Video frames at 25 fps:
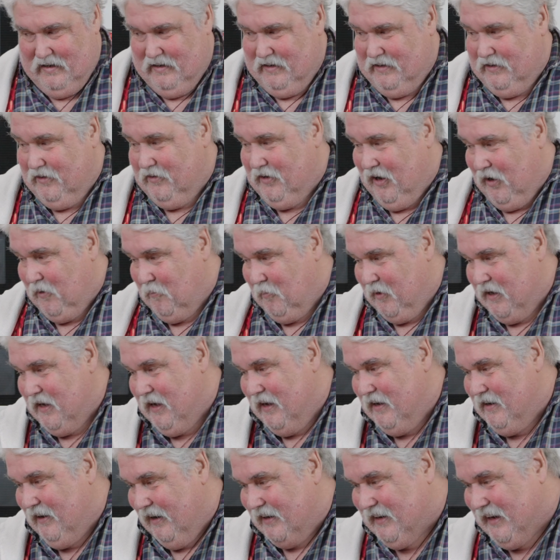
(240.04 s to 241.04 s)
you know me,
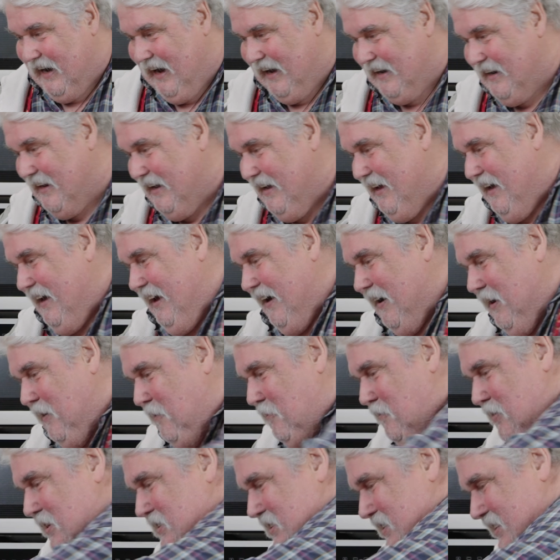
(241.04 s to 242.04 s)
I can't
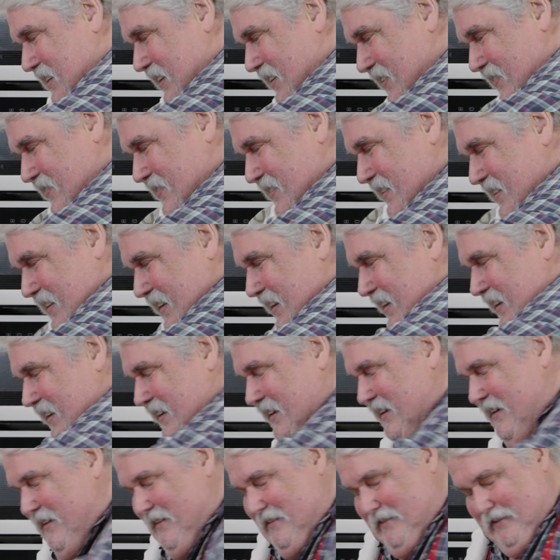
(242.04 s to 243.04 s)
help myself.
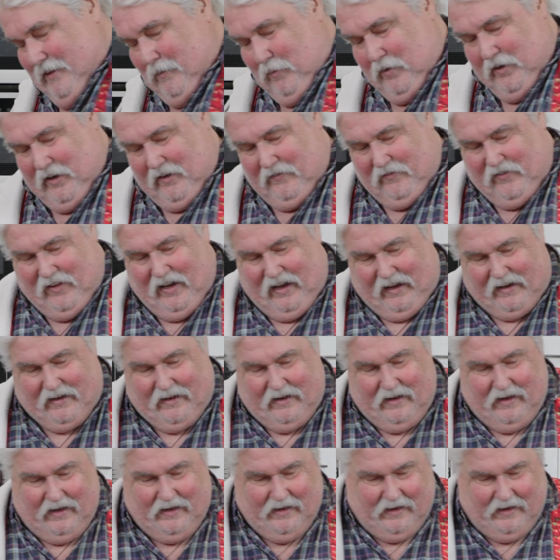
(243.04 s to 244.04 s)
So what I've done